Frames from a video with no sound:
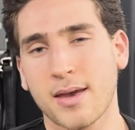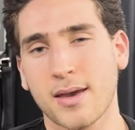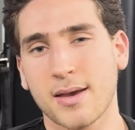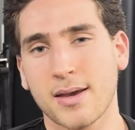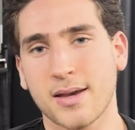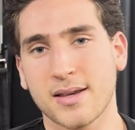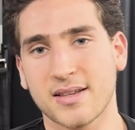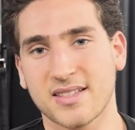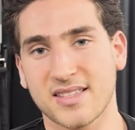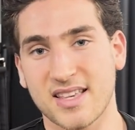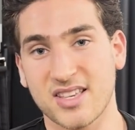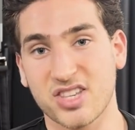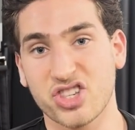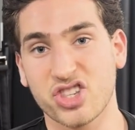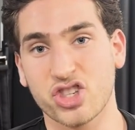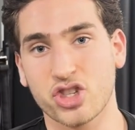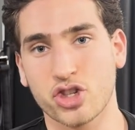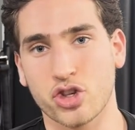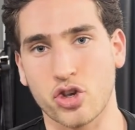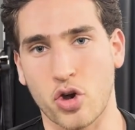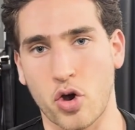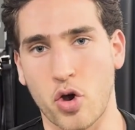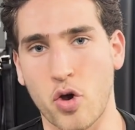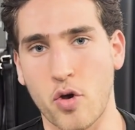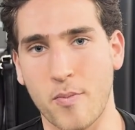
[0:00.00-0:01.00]
is there's
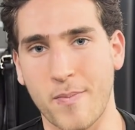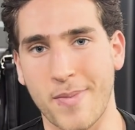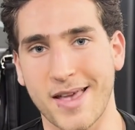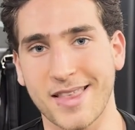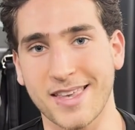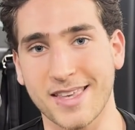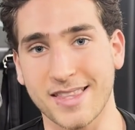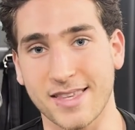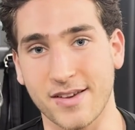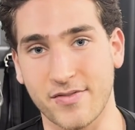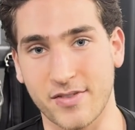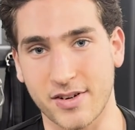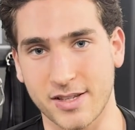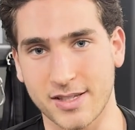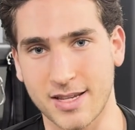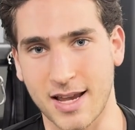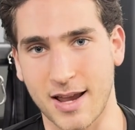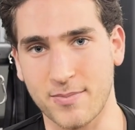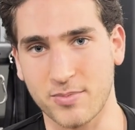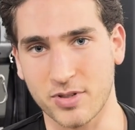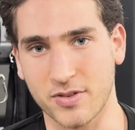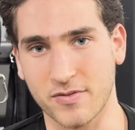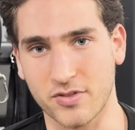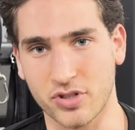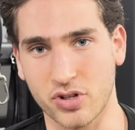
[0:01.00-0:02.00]
so many different
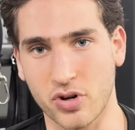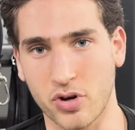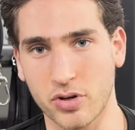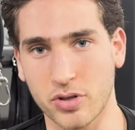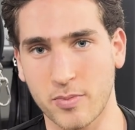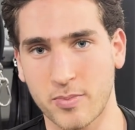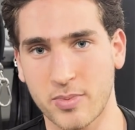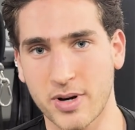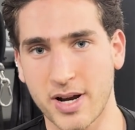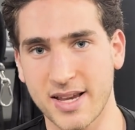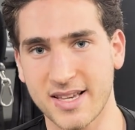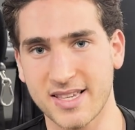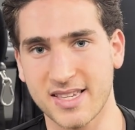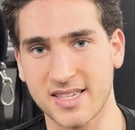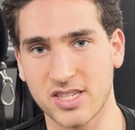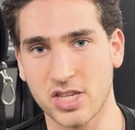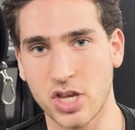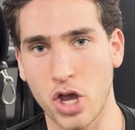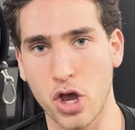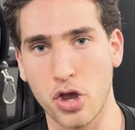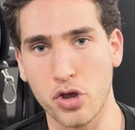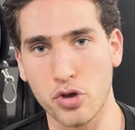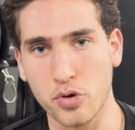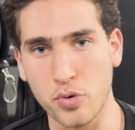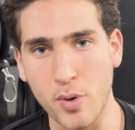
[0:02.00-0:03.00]
types of shoulder presses.
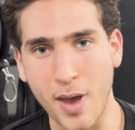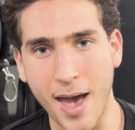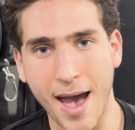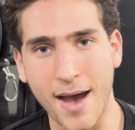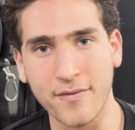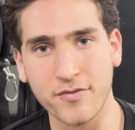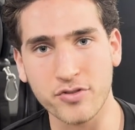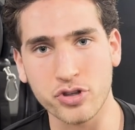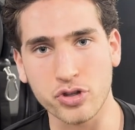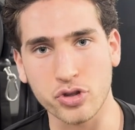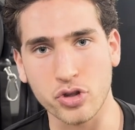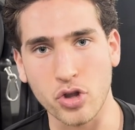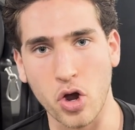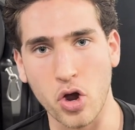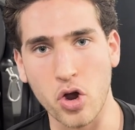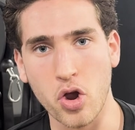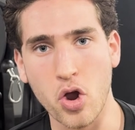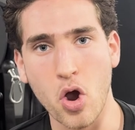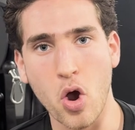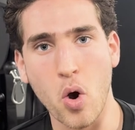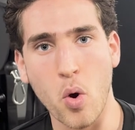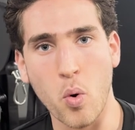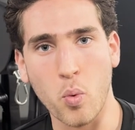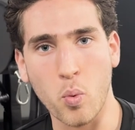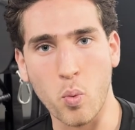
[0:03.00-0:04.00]
You have to know
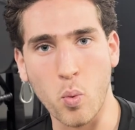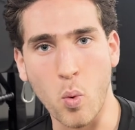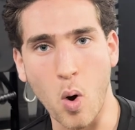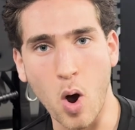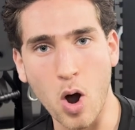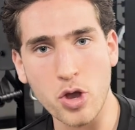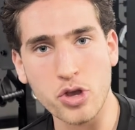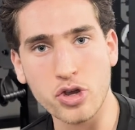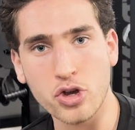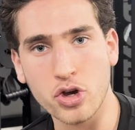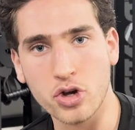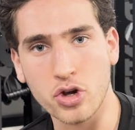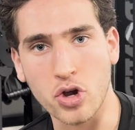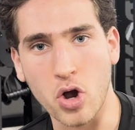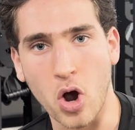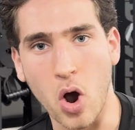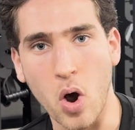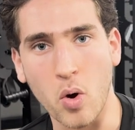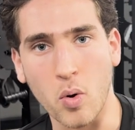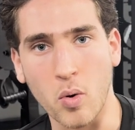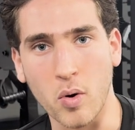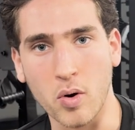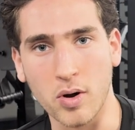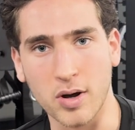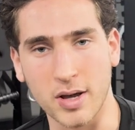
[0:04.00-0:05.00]
what your
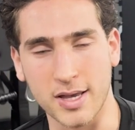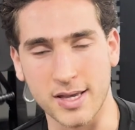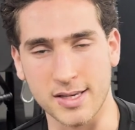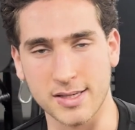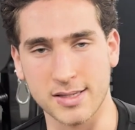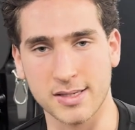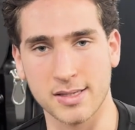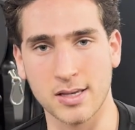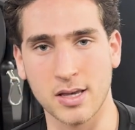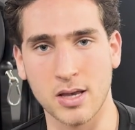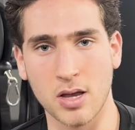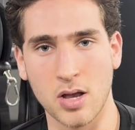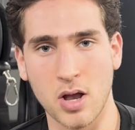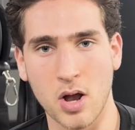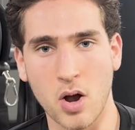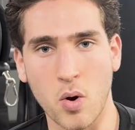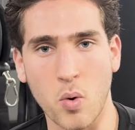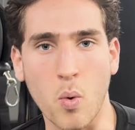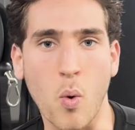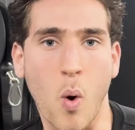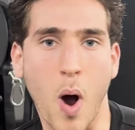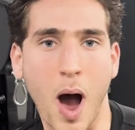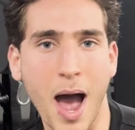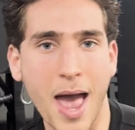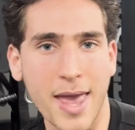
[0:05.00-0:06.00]
goal is,
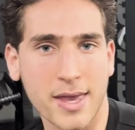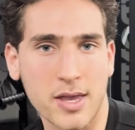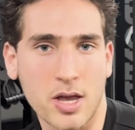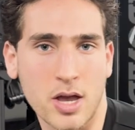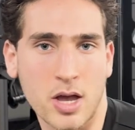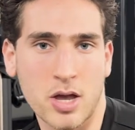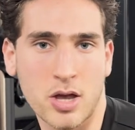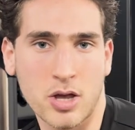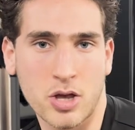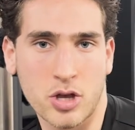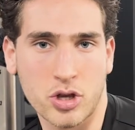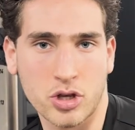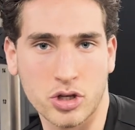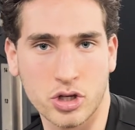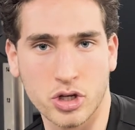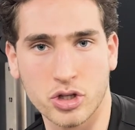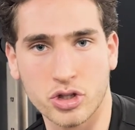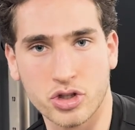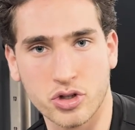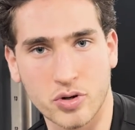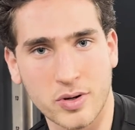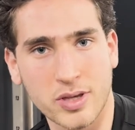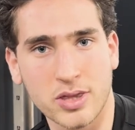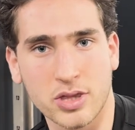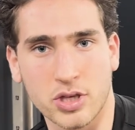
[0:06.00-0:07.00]
why you're
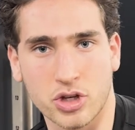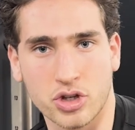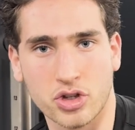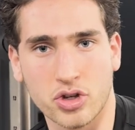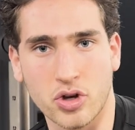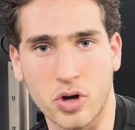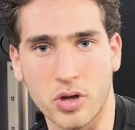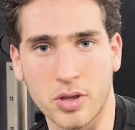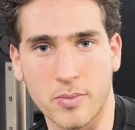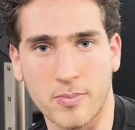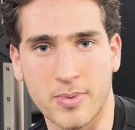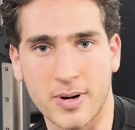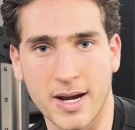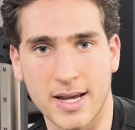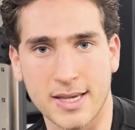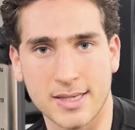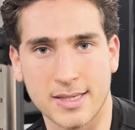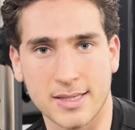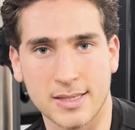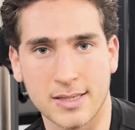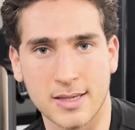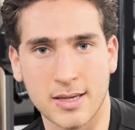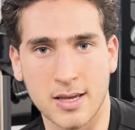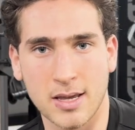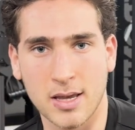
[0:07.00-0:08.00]
doing the shoulder
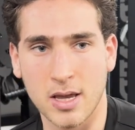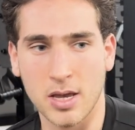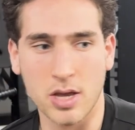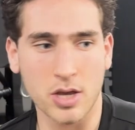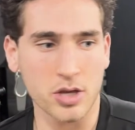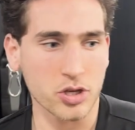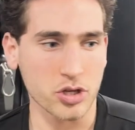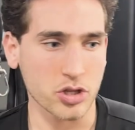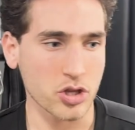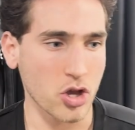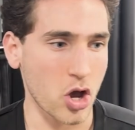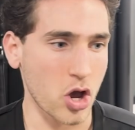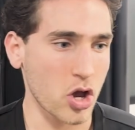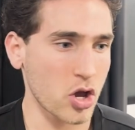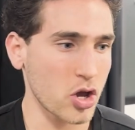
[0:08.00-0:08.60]
press. You know,